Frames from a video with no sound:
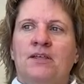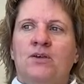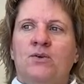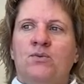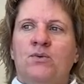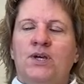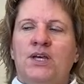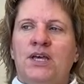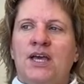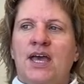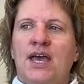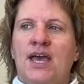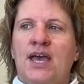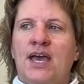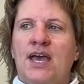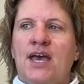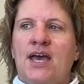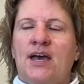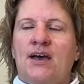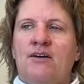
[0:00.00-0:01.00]
We
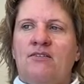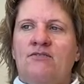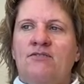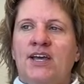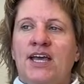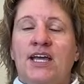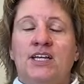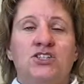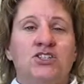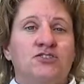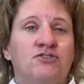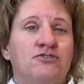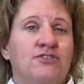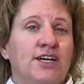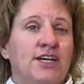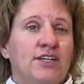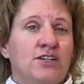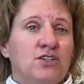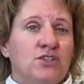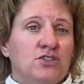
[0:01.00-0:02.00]
have Angie
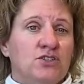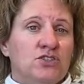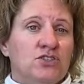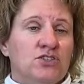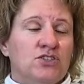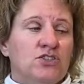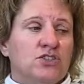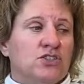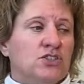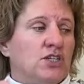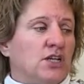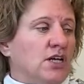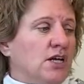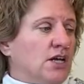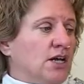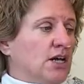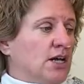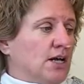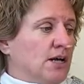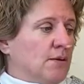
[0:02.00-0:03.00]
Fighter's
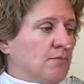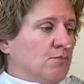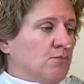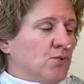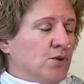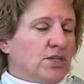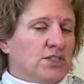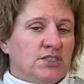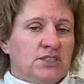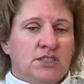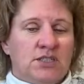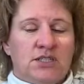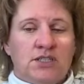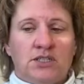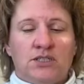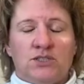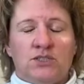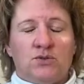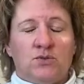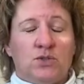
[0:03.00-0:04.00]

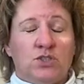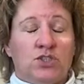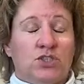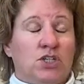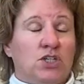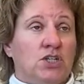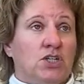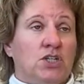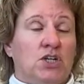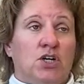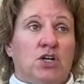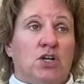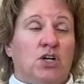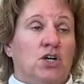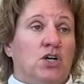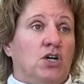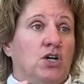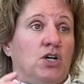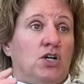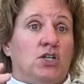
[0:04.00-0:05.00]
bracelets, which are
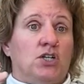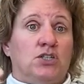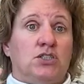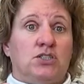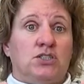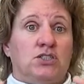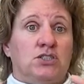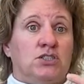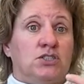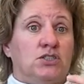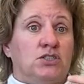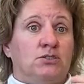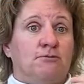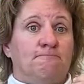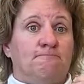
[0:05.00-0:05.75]
called